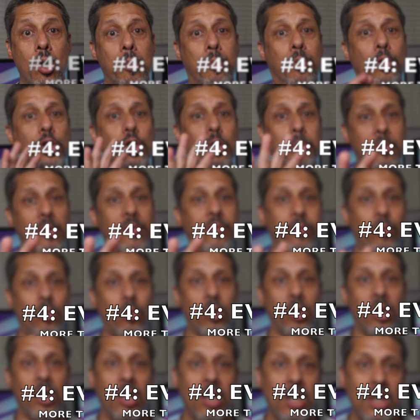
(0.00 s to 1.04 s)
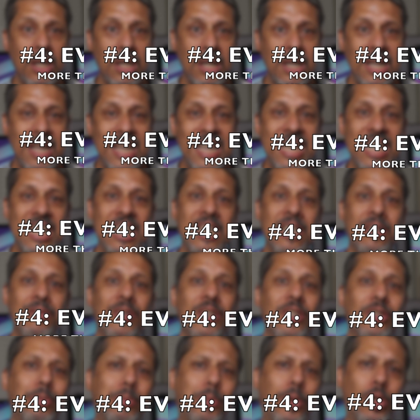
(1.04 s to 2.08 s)
Point number four,
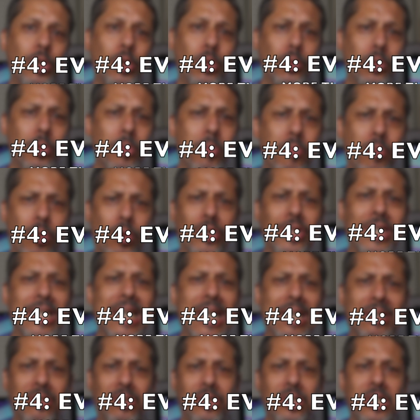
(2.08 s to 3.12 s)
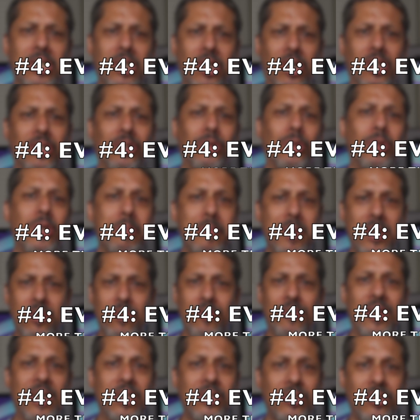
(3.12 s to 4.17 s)
EVs pollute more than gasoline cars do in
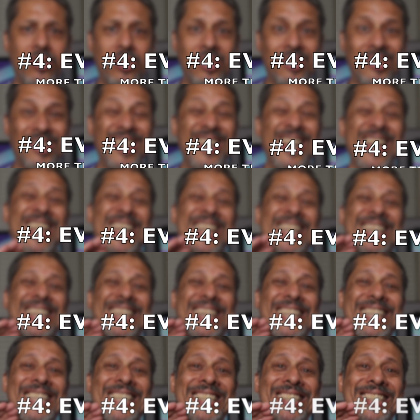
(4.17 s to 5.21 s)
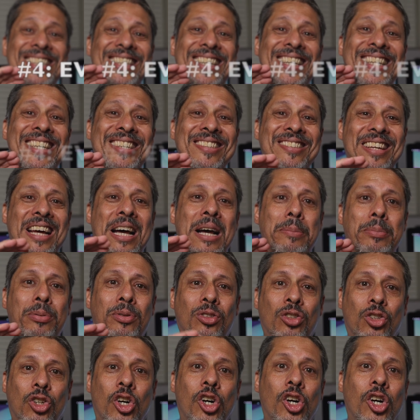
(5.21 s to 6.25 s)
manufacturers. This is
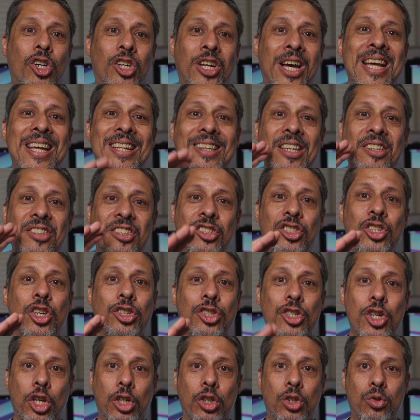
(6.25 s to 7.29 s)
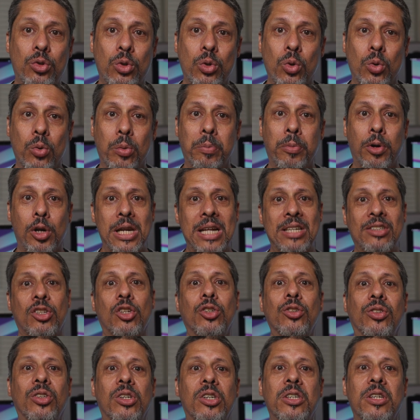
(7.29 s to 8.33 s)
absurd. This is just not true. But let's
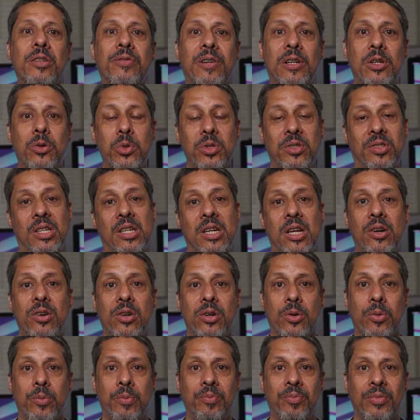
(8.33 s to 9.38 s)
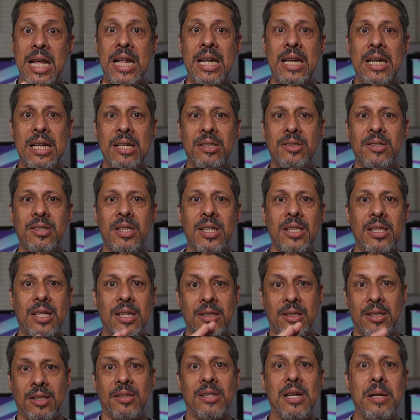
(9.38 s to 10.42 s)
consider the following scenario. Let's say
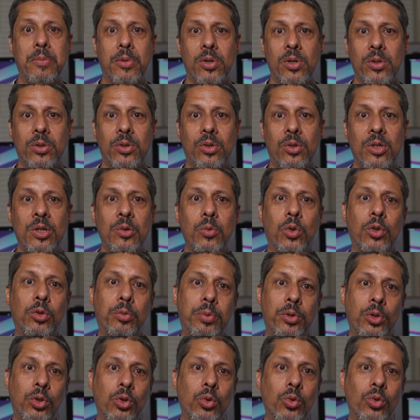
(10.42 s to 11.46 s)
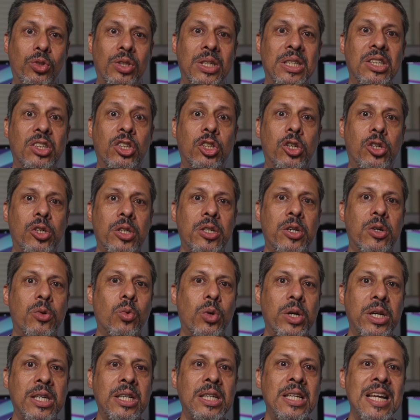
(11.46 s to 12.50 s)
that Tesla Model 3 was produced in a dirtier
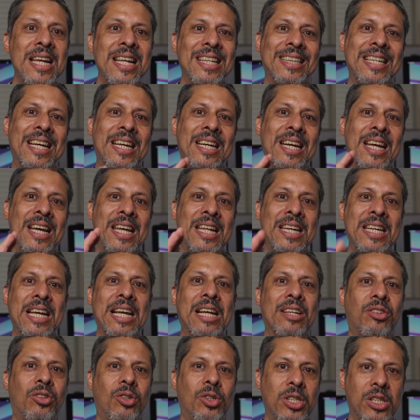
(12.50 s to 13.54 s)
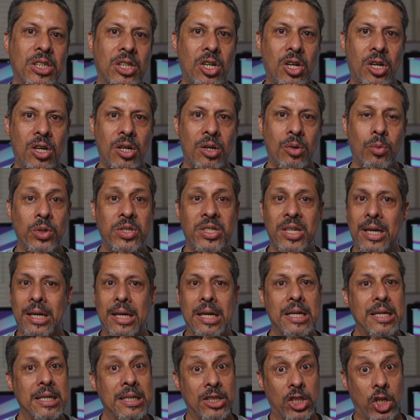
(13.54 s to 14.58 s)
way than any gasoline car, which
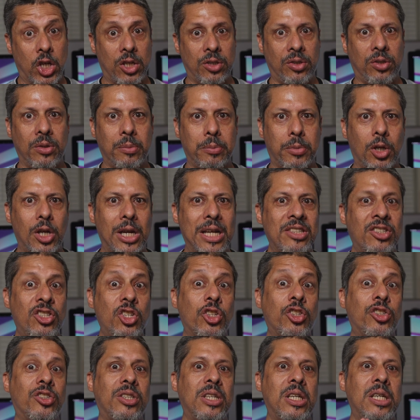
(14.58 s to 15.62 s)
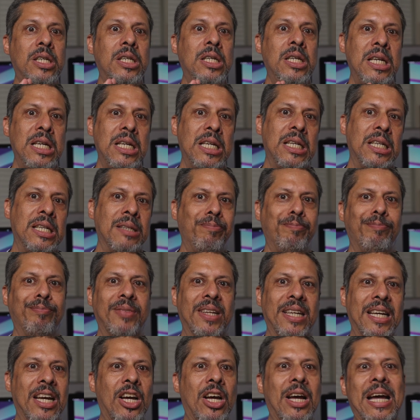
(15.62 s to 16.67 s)
again, it doesn't, but let's just say
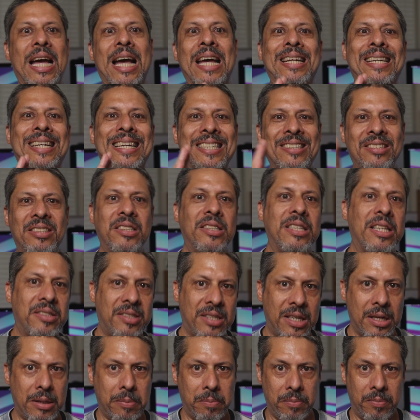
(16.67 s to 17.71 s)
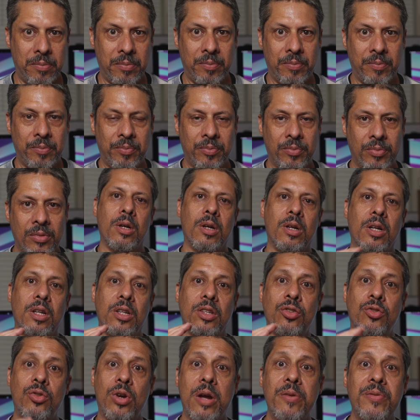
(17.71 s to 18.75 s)
at least it's the same.
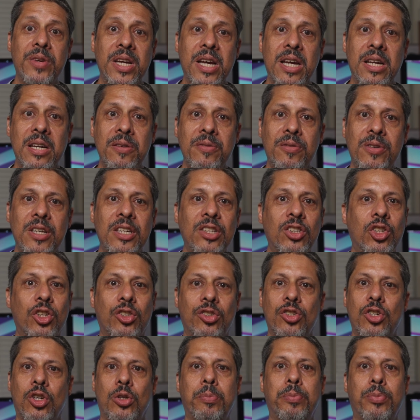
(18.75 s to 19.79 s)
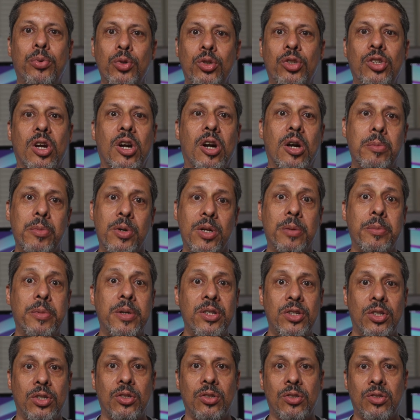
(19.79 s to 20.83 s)
Driving an EV does not push carbon
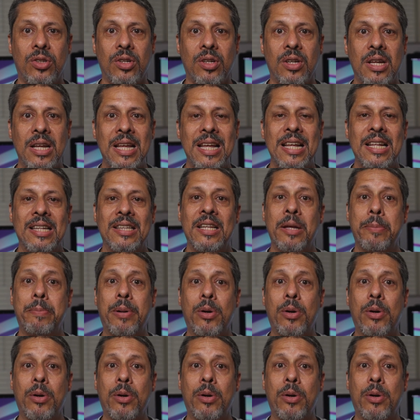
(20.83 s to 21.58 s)
emissions. The